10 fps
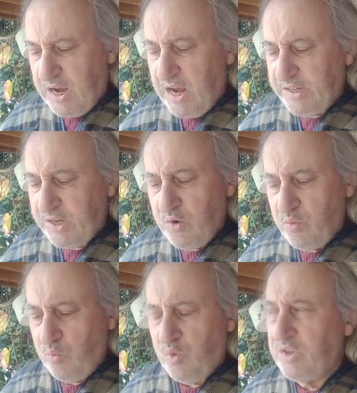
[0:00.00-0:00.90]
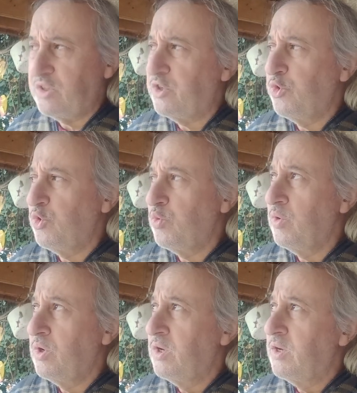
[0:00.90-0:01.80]
I don't want to
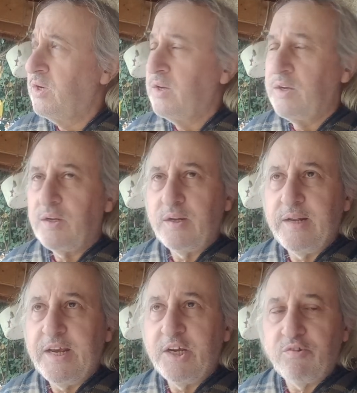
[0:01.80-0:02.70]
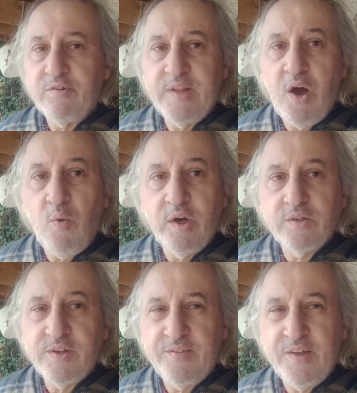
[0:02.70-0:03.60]
linger on that one
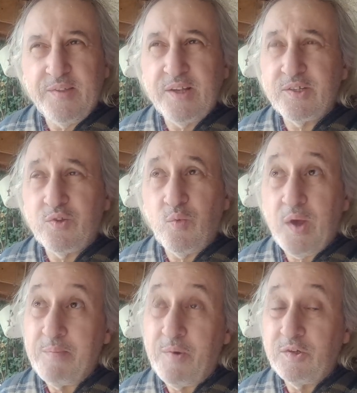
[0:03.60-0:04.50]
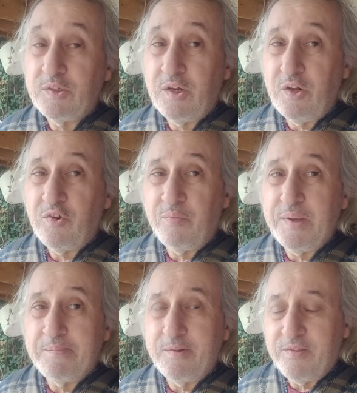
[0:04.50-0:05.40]
because I think that's the way a lot of
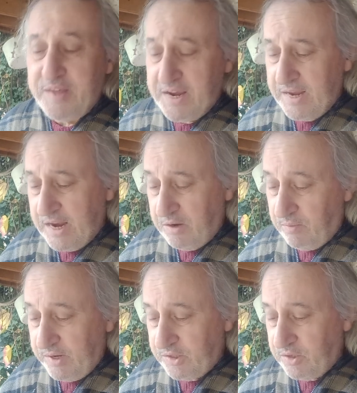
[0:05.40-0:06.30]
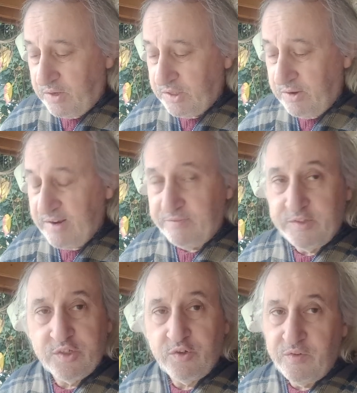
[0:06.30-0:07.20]
people think anyway, so I don't have
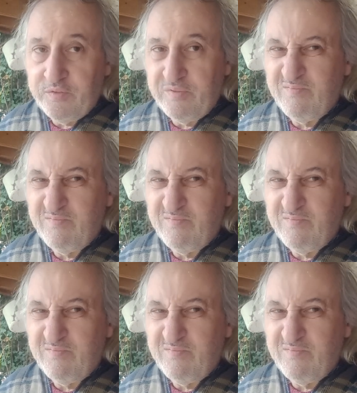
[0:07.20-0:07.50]
to sort of